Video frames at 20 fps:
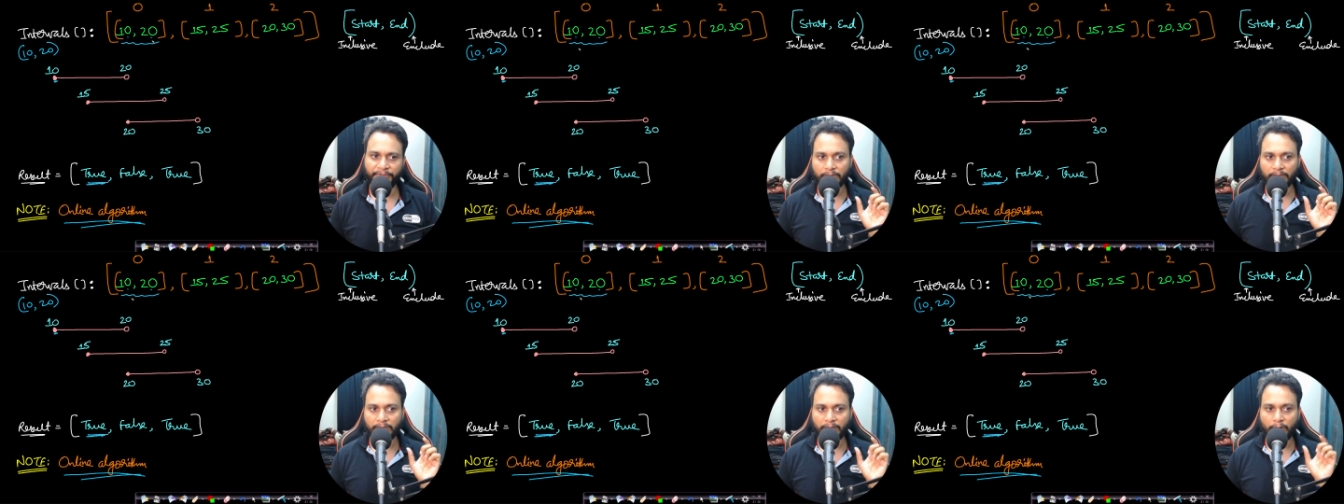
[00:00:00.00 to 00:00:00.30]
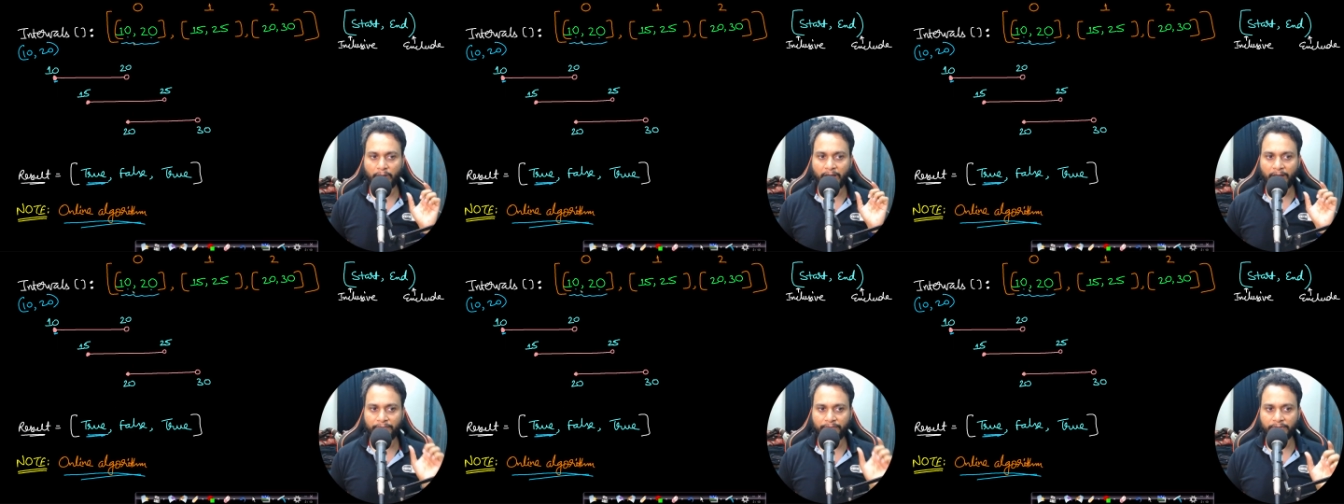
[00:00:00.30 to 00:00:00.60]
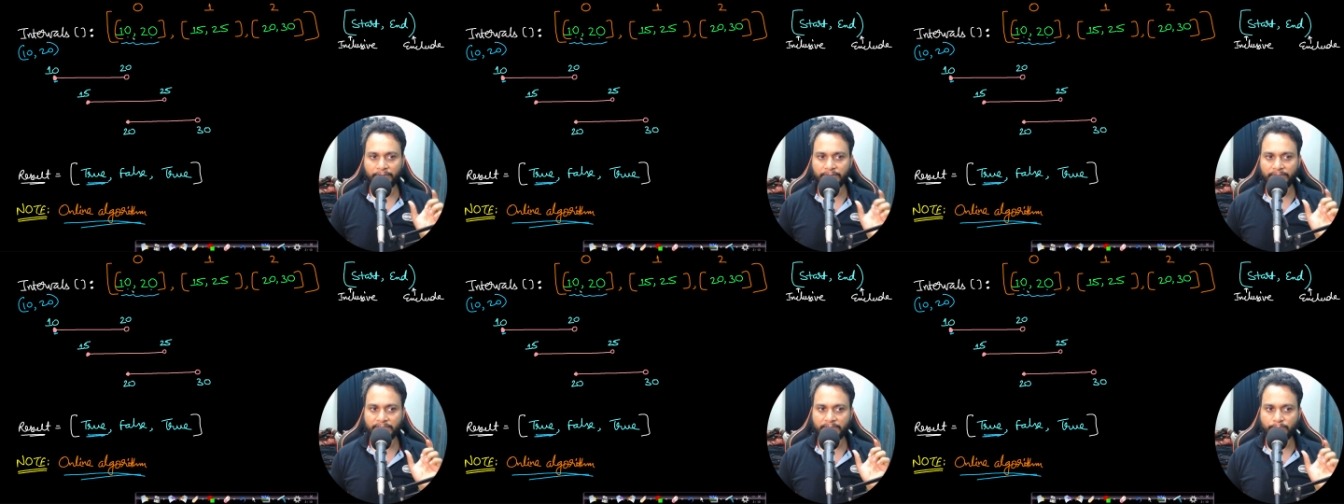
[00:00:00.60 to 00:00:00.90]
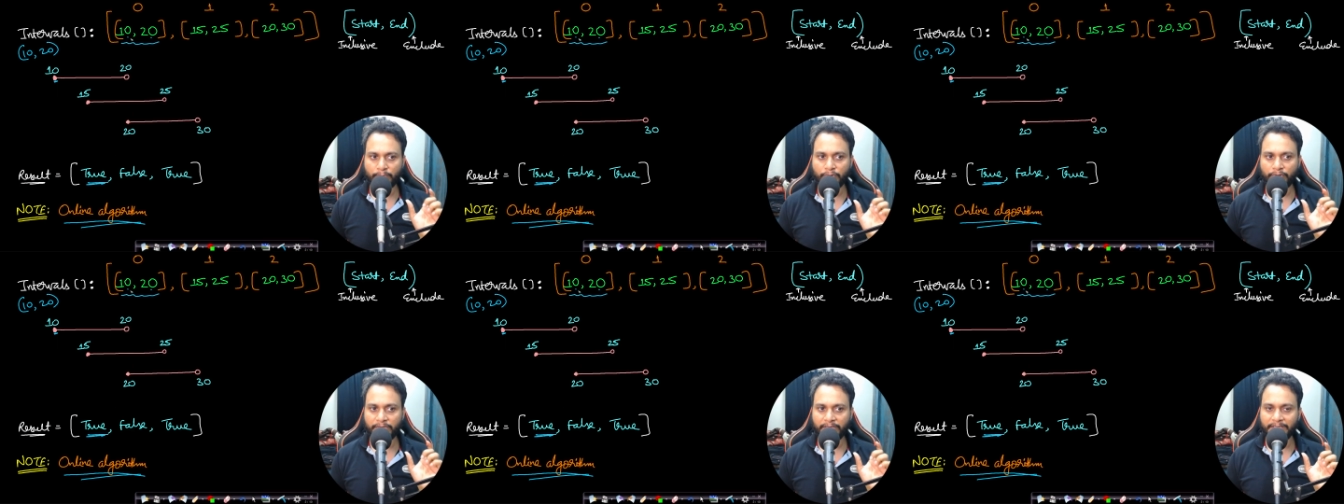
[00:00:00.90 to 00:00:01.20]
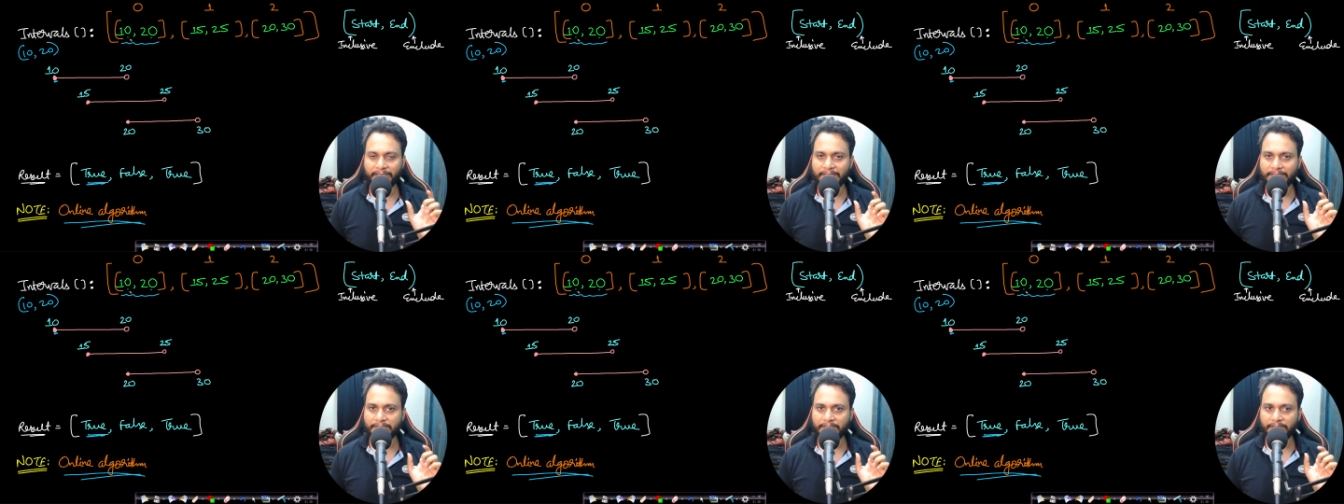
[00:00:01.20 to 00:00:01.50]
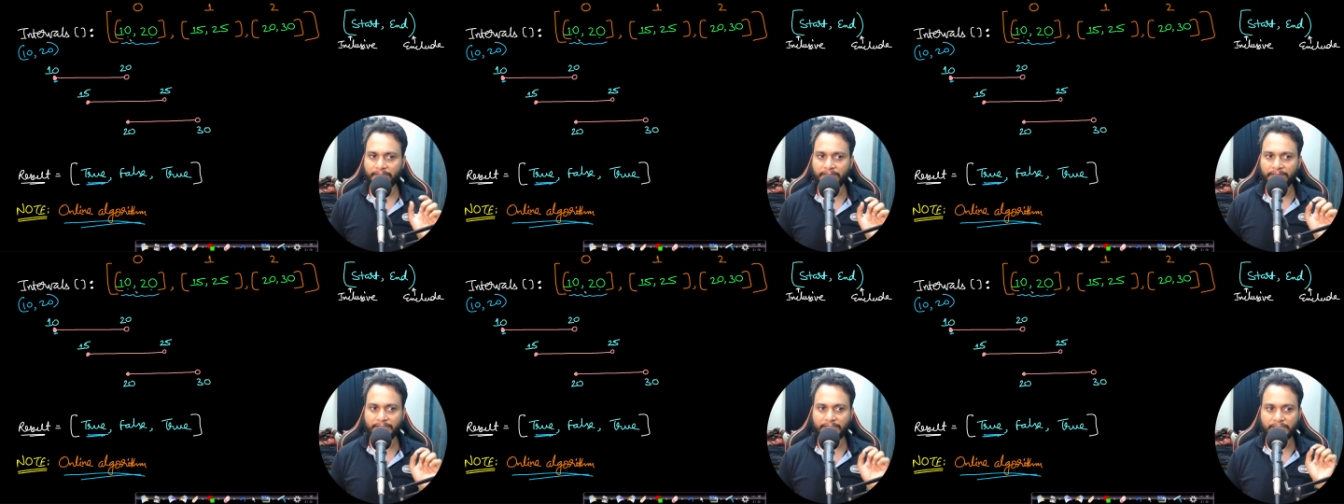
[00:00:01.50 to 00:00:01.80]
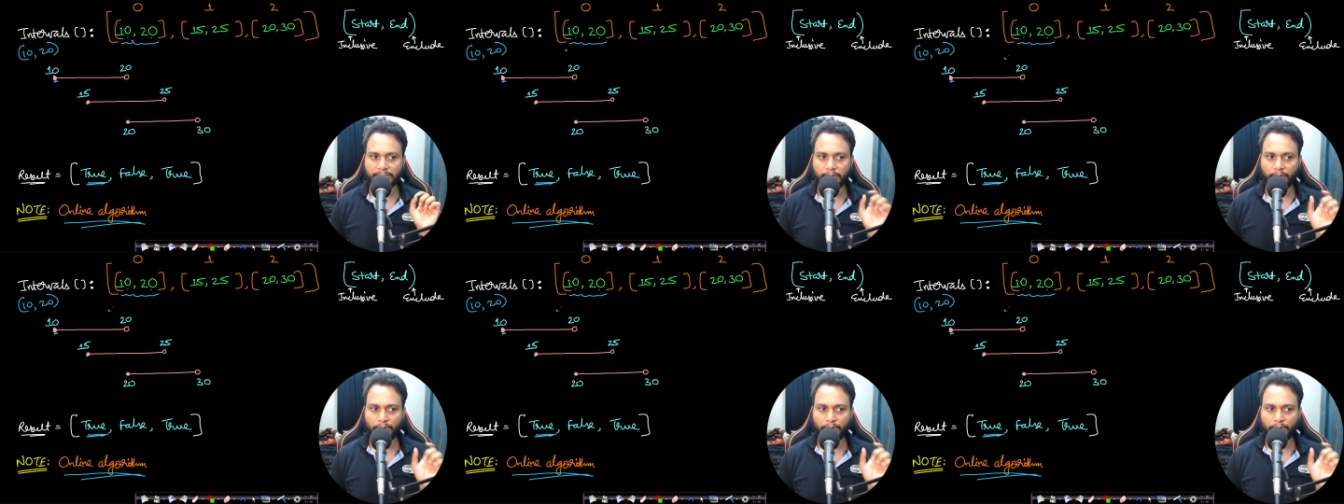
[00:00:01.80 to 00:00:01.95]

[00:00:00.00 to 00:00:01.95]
now after this booking is done this